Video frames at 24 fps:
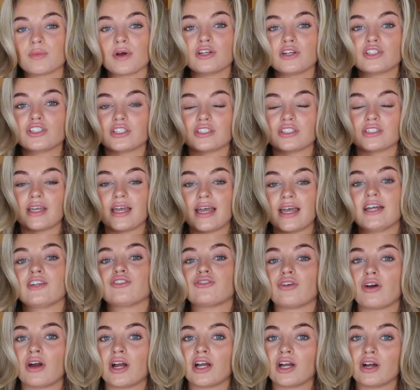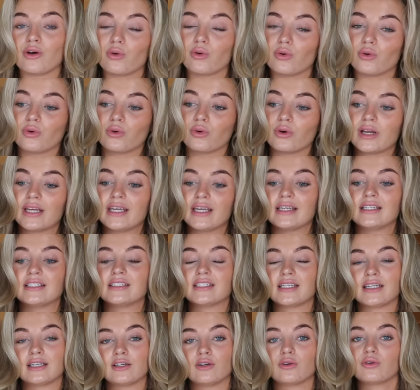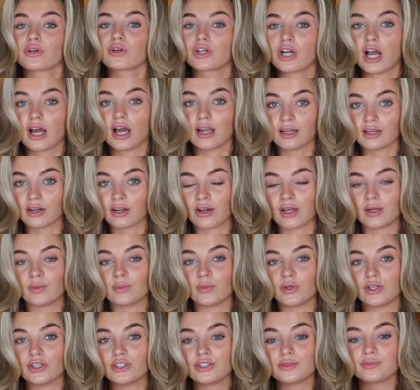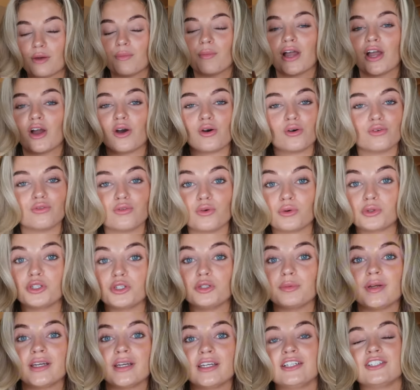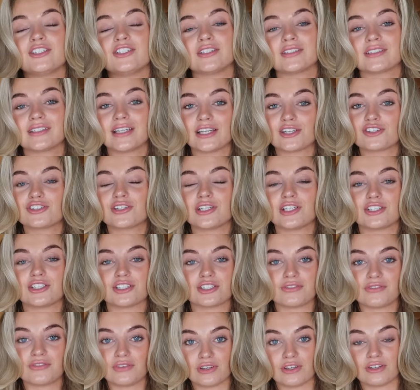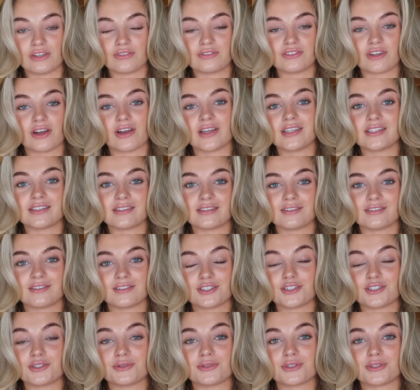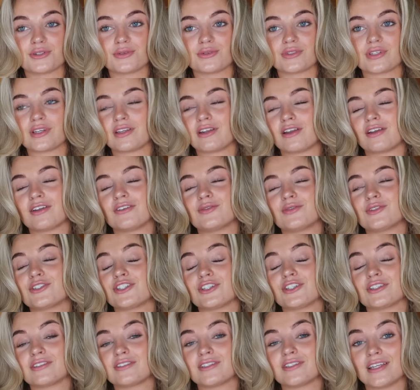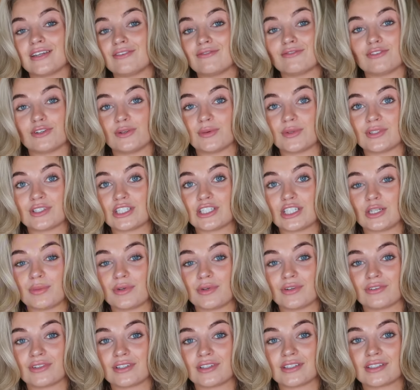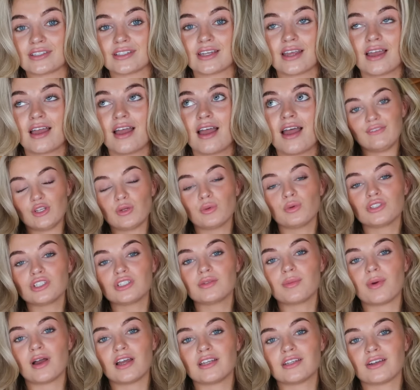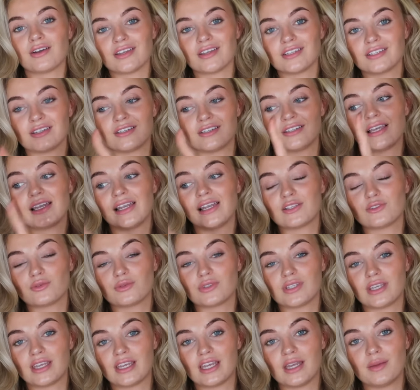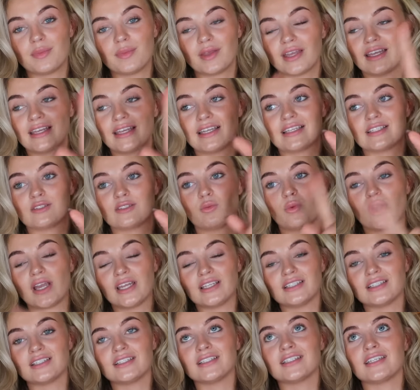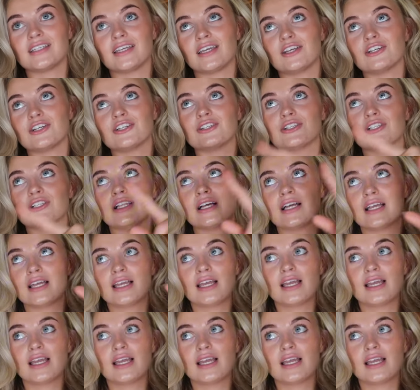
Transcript: much as a hairdryer or heating or a curling iron would. My whole For You page is literally just full of Dyson tutorials, and I was just influenced, to be honest. If you want to buy Dyson, a little tip is wait until